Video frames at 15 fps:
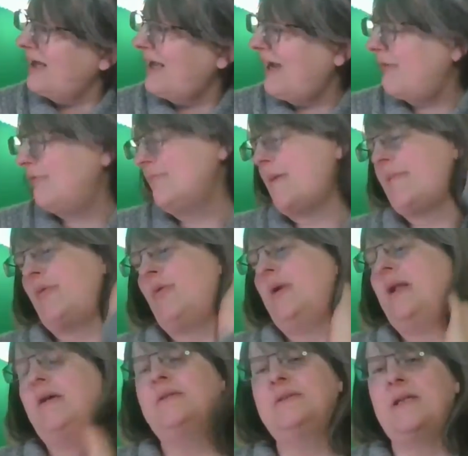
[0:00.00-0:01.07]
I can't remember what
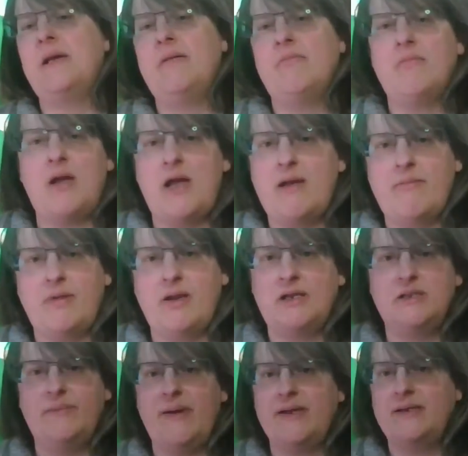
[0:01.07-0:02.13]
else I'm, I'm
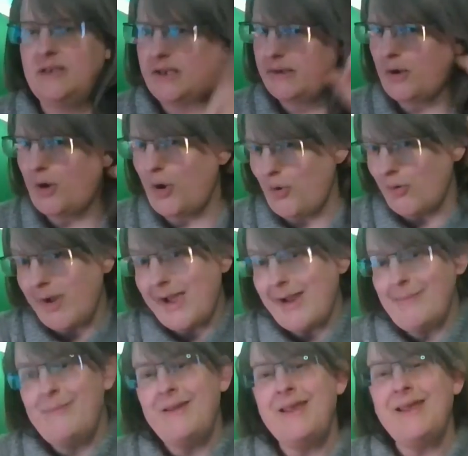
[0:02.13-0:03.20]
expecting. Oh,
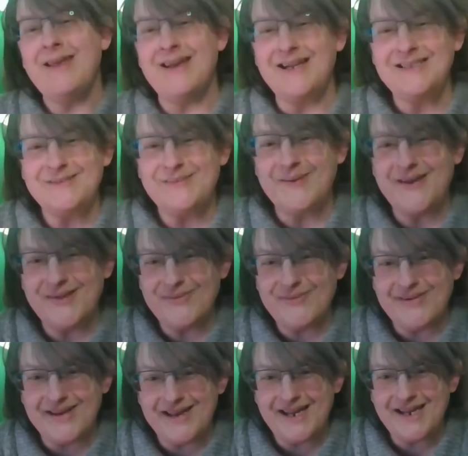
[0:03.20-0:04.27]
and P.S. by the
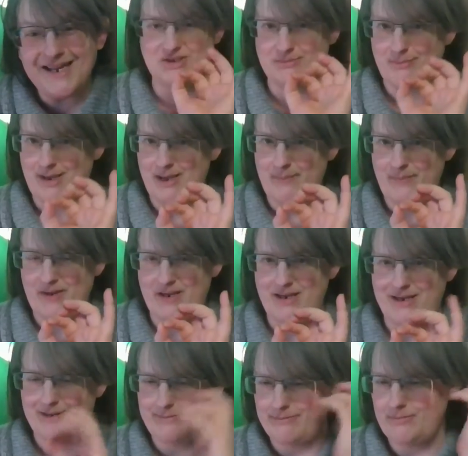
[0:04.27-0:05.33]
way, just my
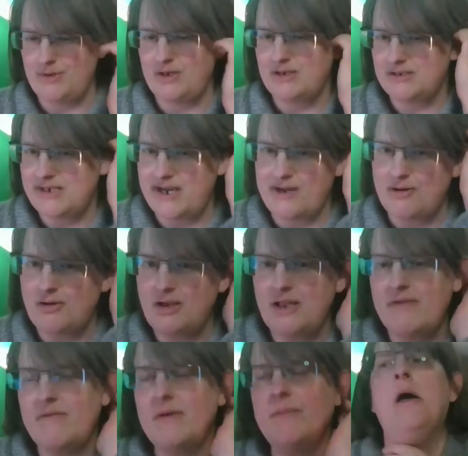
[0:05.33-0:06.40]
opinion. You can take it or
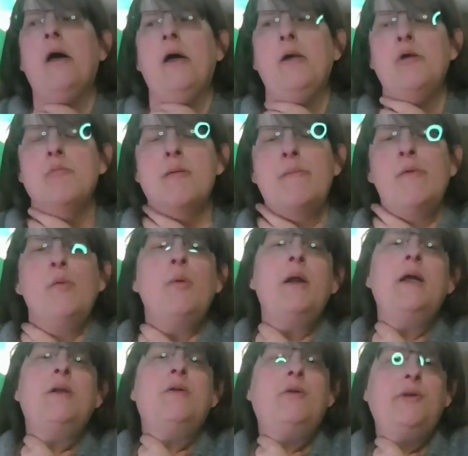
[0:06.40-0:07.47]
leave it. Uh, you remember when
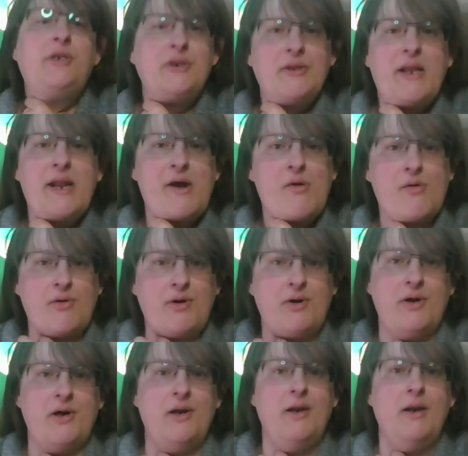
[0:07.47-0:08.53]
I told you that I
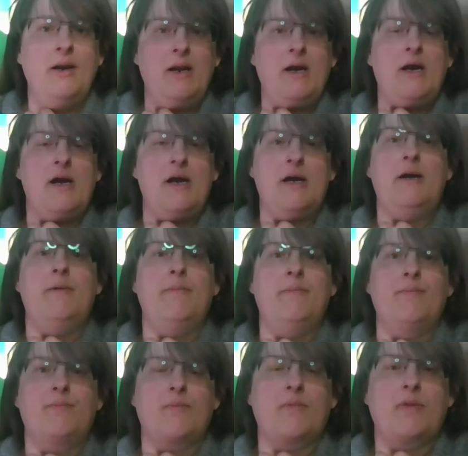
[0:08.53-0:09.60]
ordered
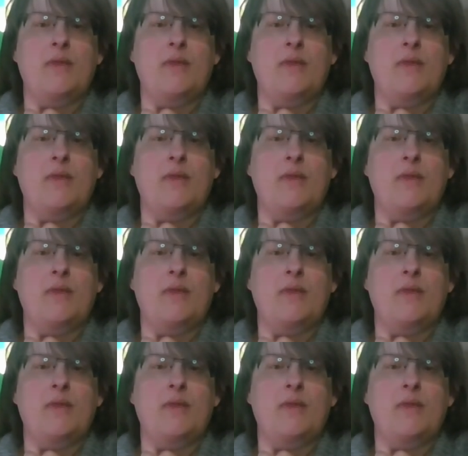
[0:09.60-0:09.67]
um,